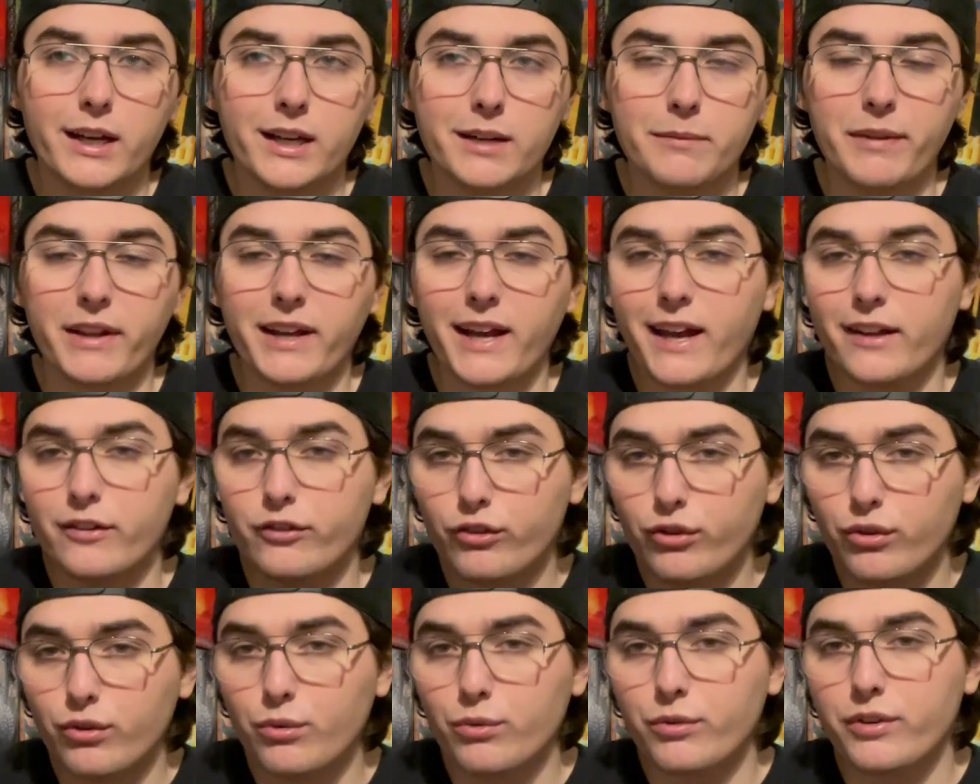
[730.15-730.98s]
They had
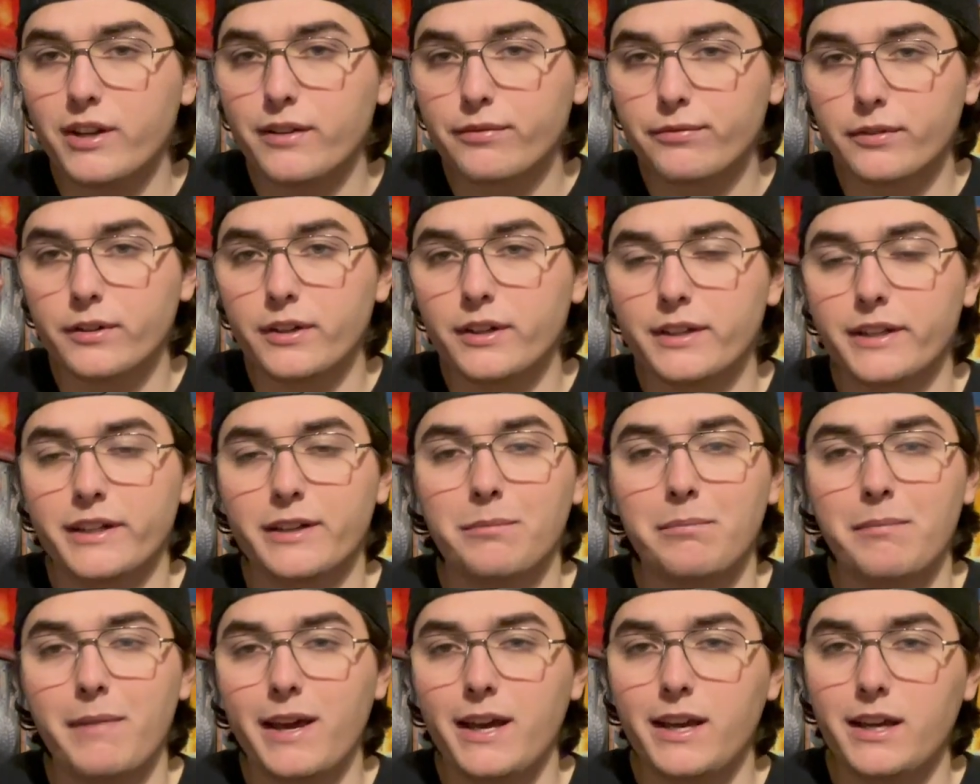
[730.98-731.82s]
2 different
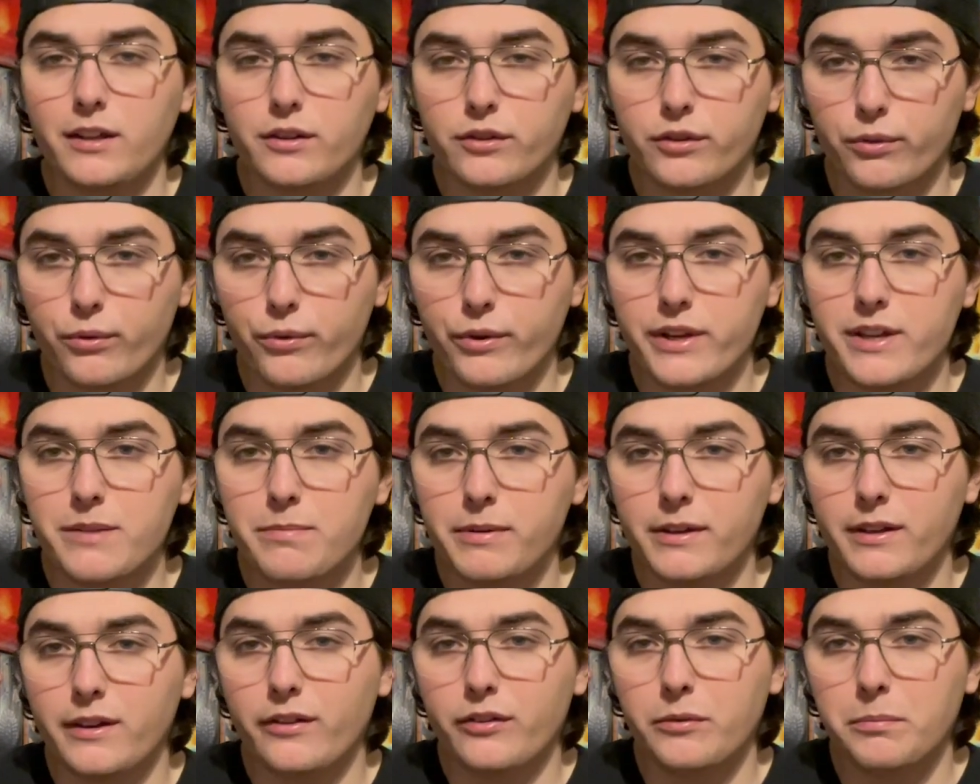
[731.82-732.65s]
main
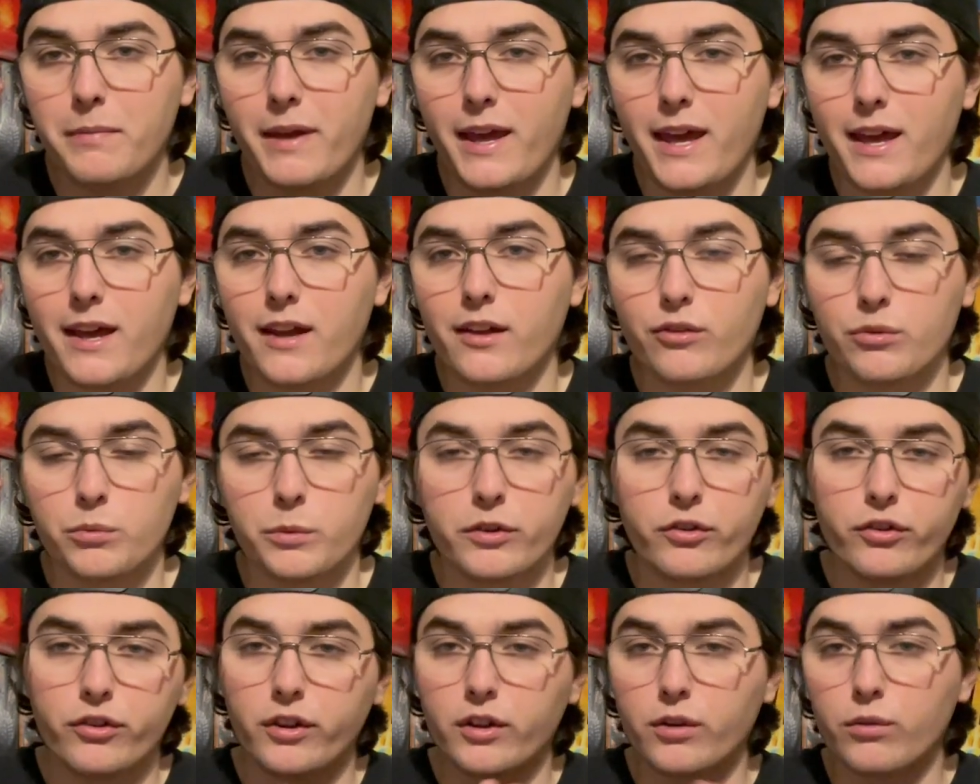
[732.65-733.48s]
3-piece bands,
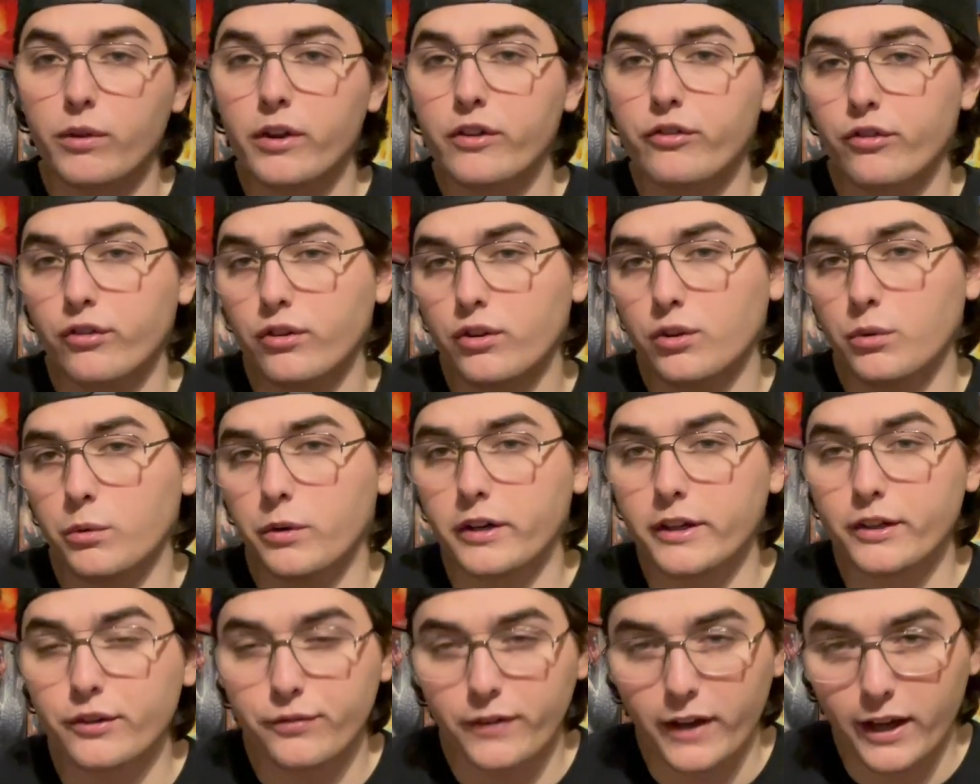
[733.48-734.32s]
which the original
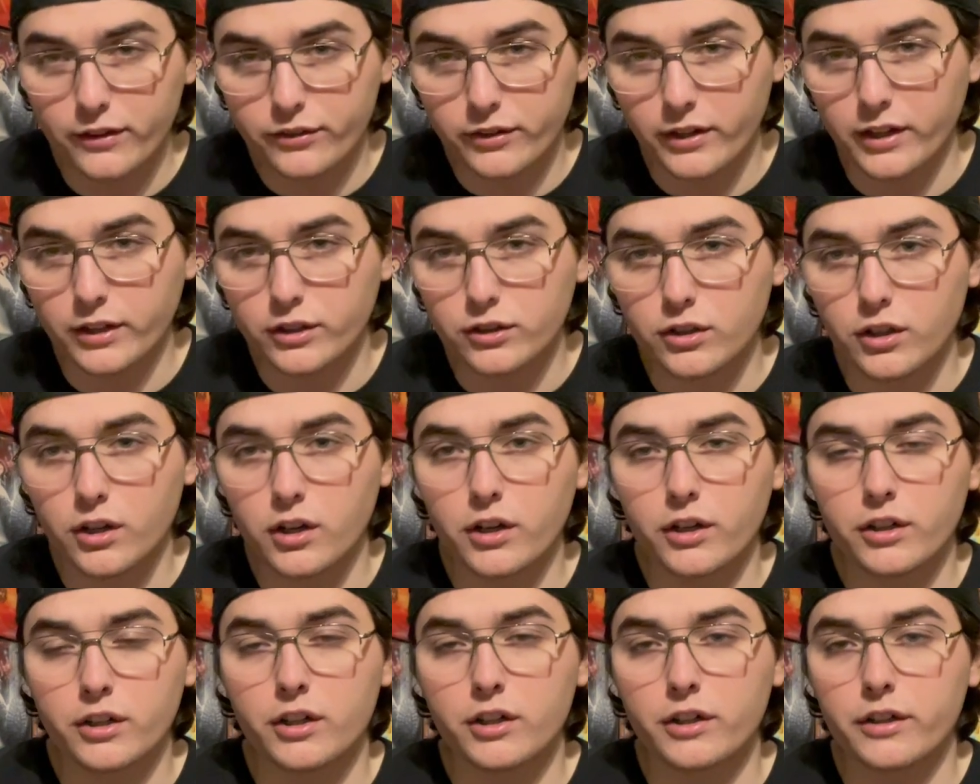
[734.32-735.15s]
was Fast Eddie
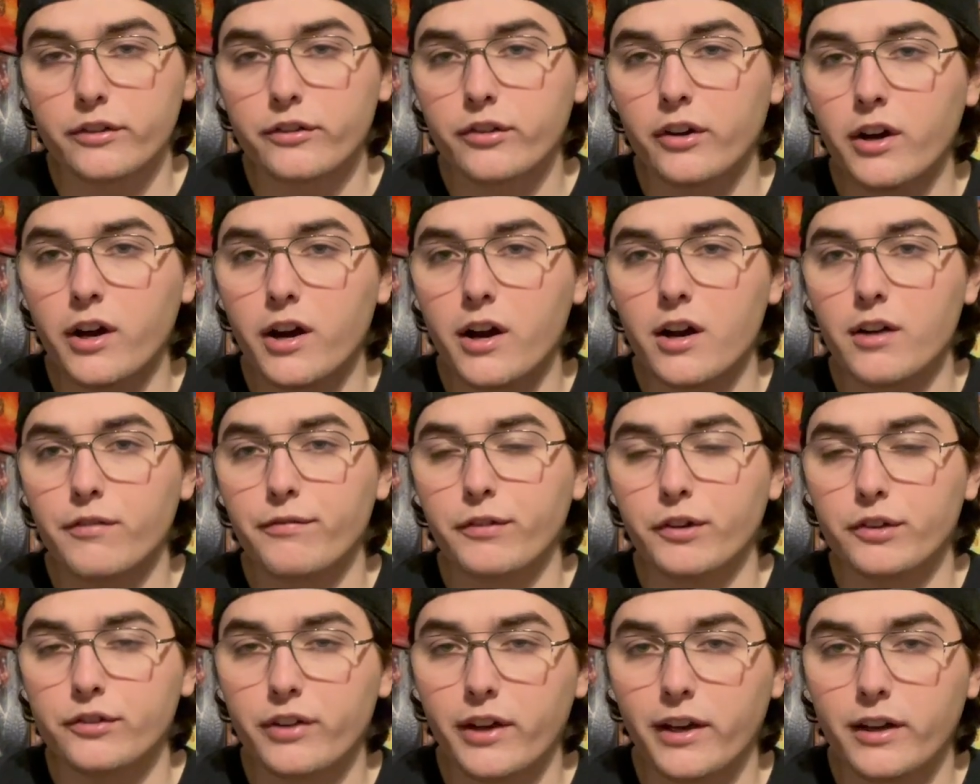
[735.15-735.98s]
Clarke on guitar,
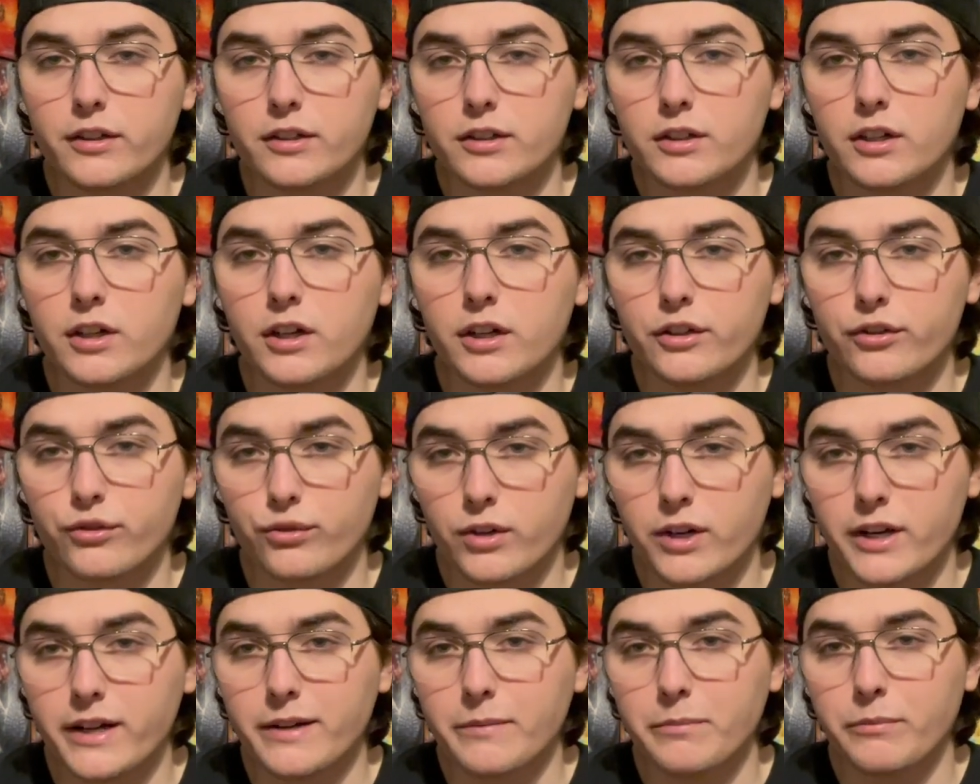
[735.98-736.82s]
Phil Taylor on
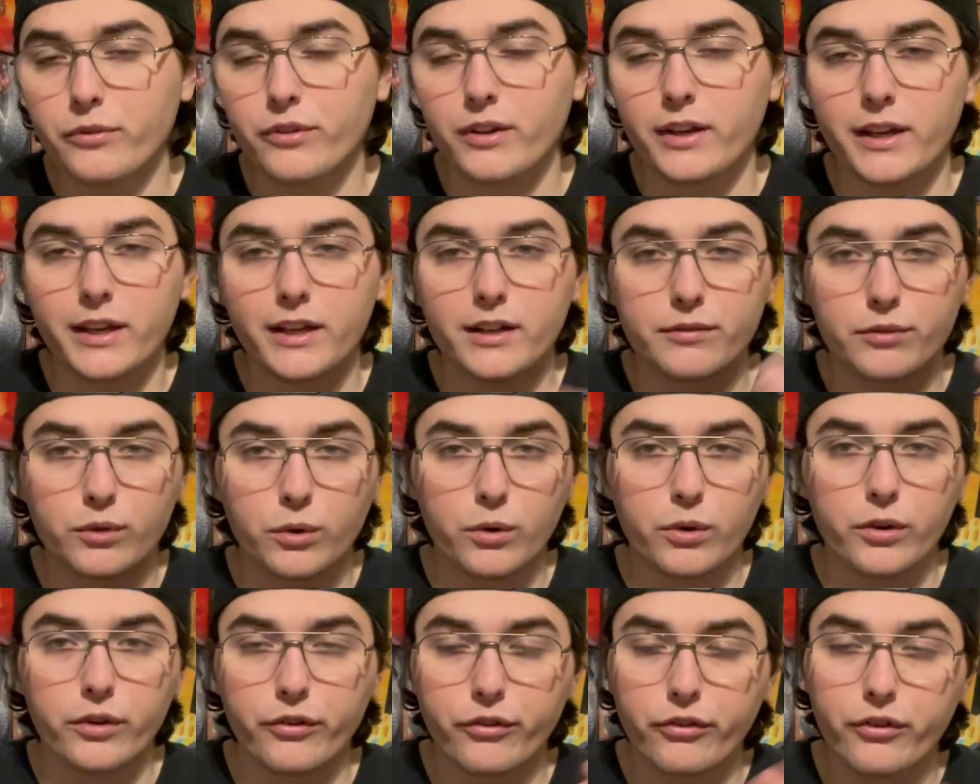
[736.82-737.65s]
drums, and of
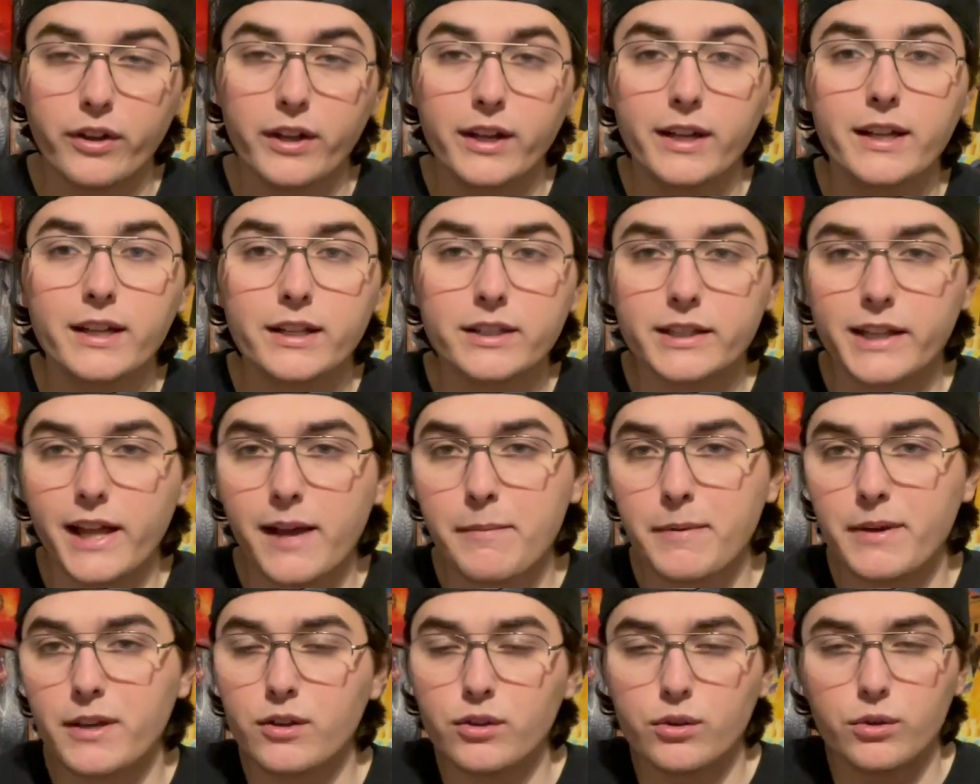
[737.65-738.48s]
course
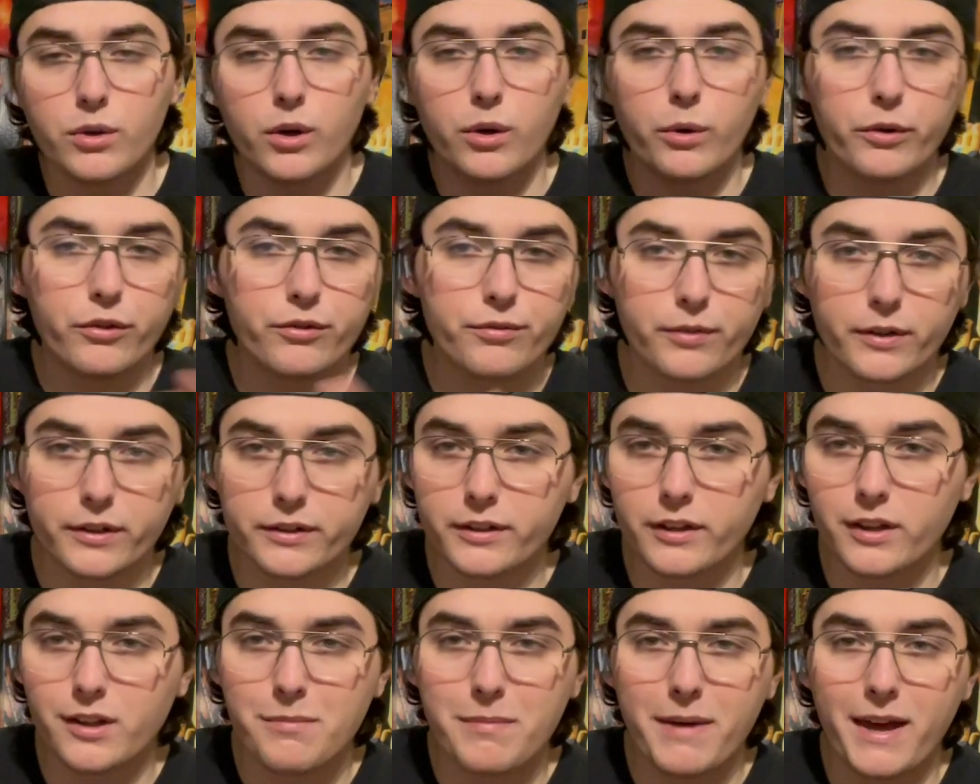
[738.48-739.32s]
Lemmy, who always
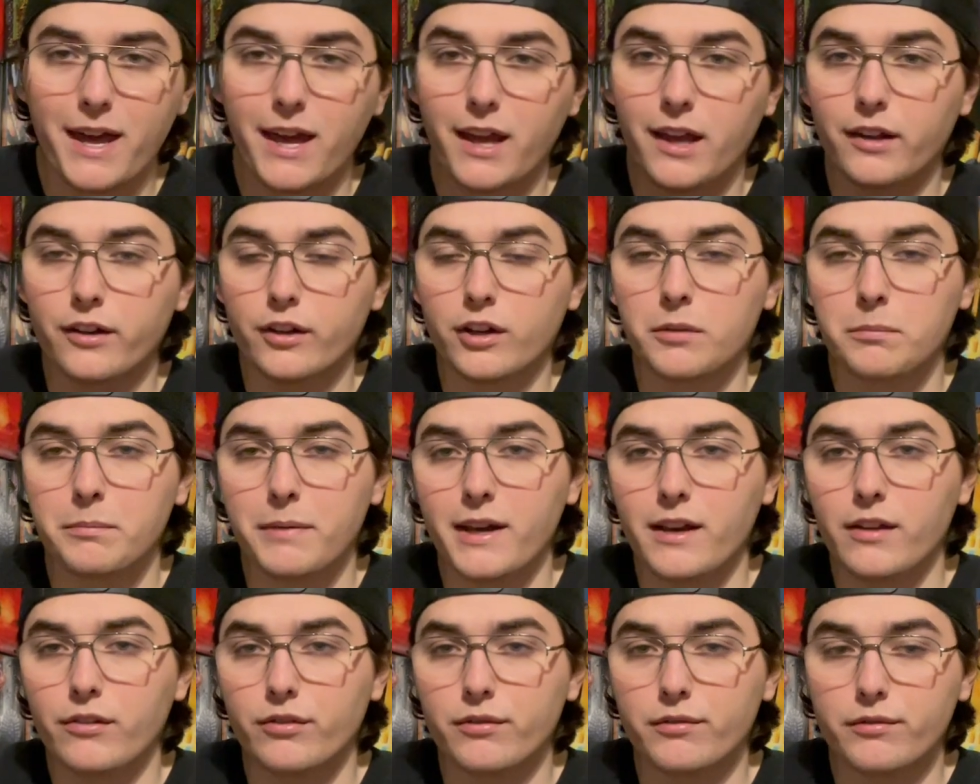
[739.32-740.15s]
fronted the band, on
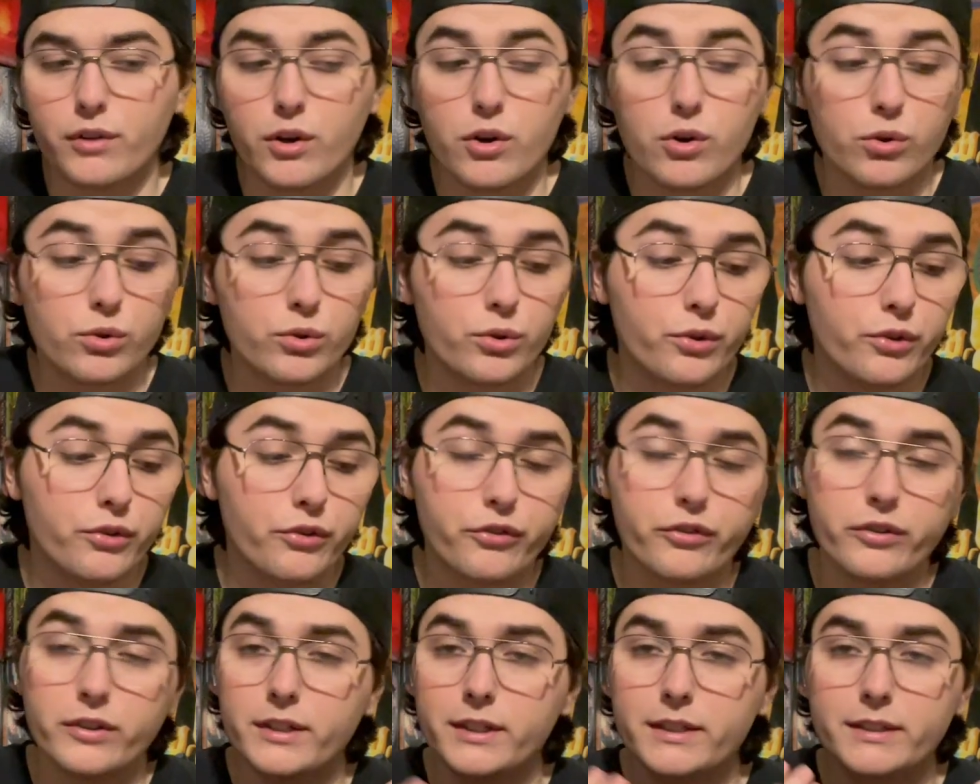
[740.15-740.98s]
bass and vocals.